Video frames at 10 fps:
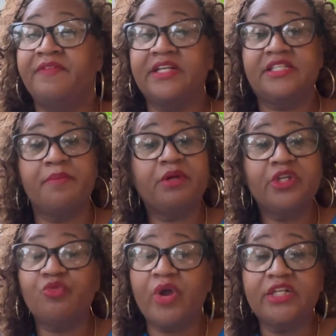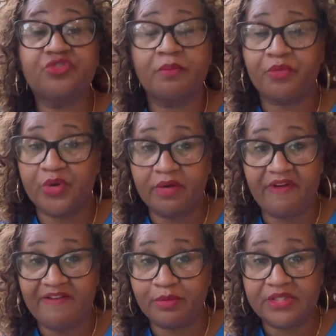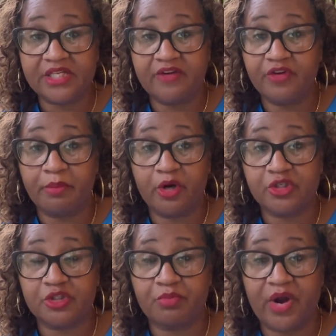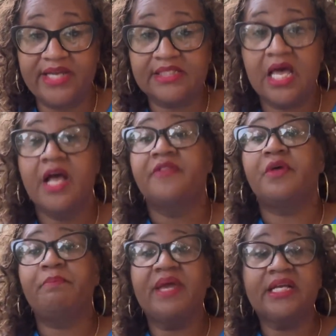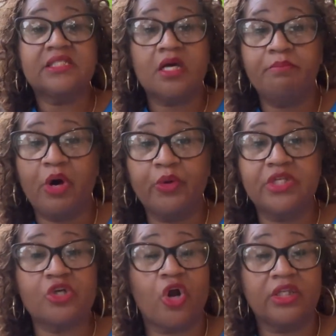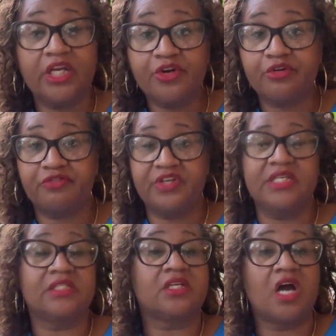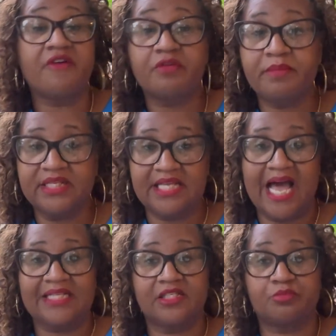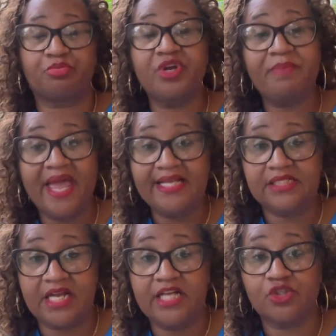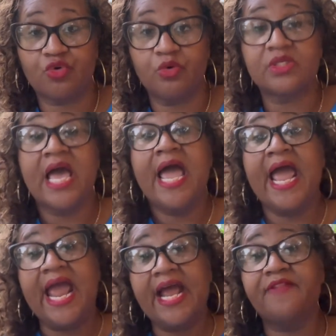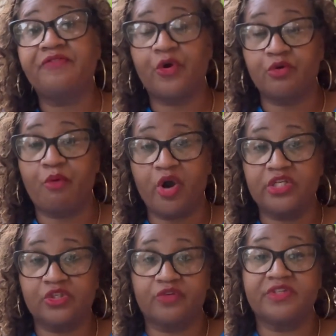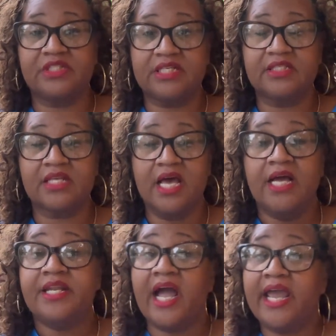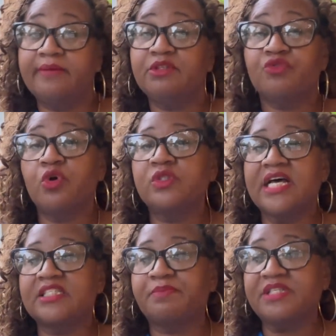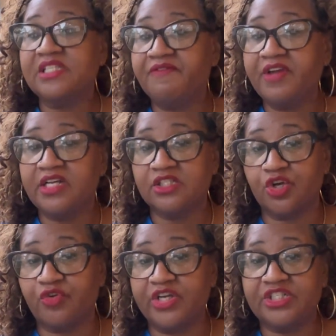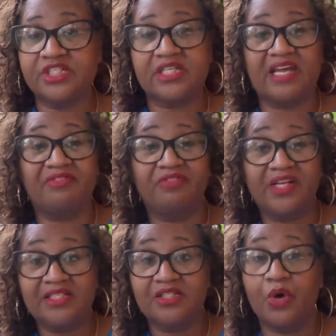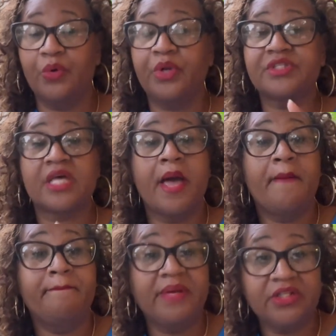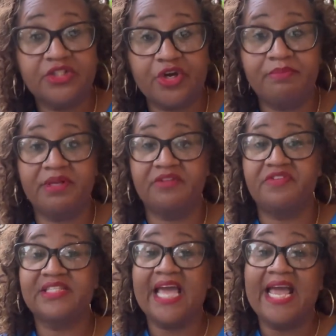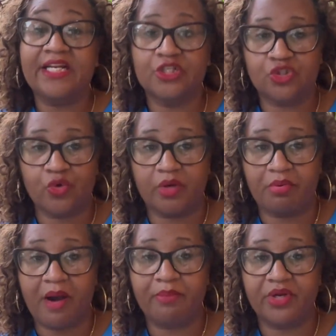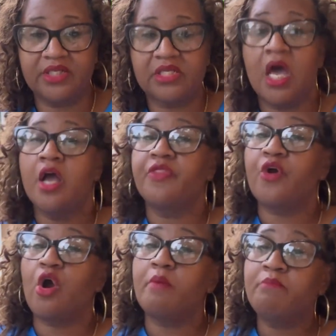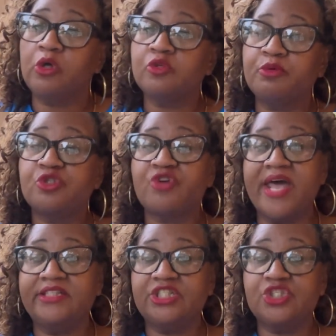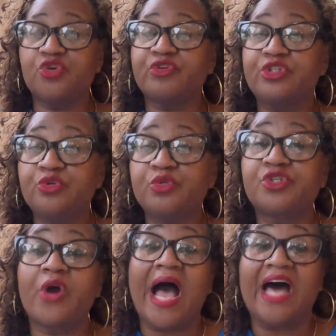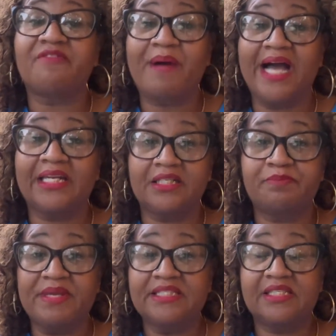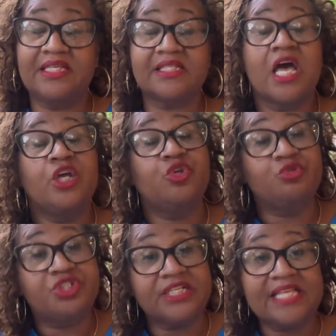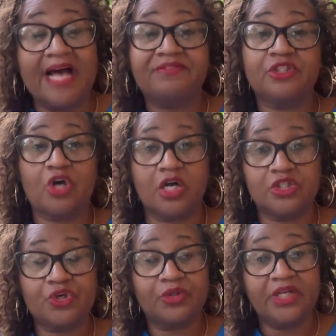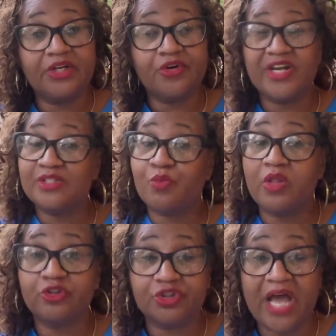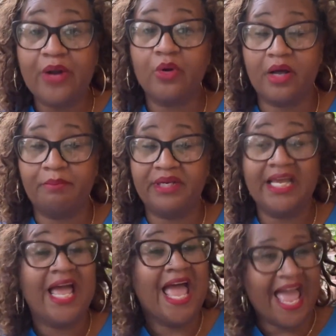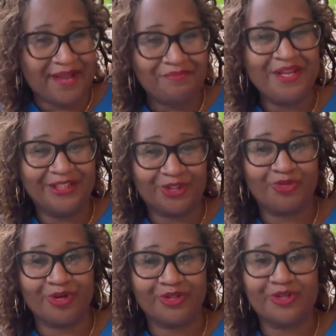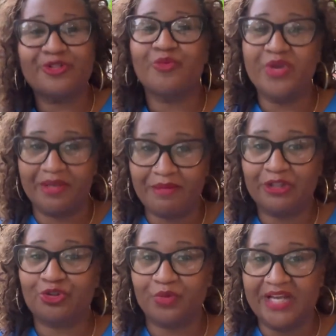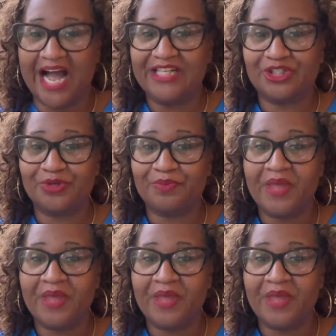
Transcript: They typically range from 3 to 5% of your purchase price. The biggest components are lender fees, government taxes, prepaids and escrows, and third-party services. Now, Hampton Roads has specific considerations like flood zones, military benefits, and historic properties. There are multiple strategies to reduce your out-of-pocket expenses. You just have to talk to your lender as well as your title company and me as your realtor so we can make sure we guide you.